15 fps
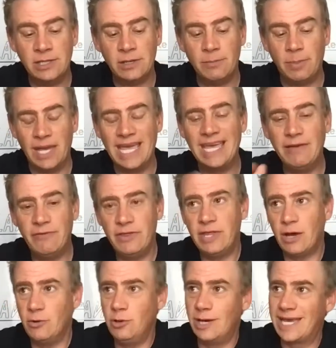But even
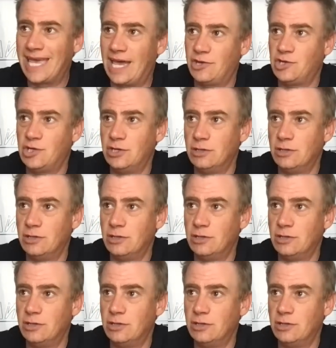though you're catching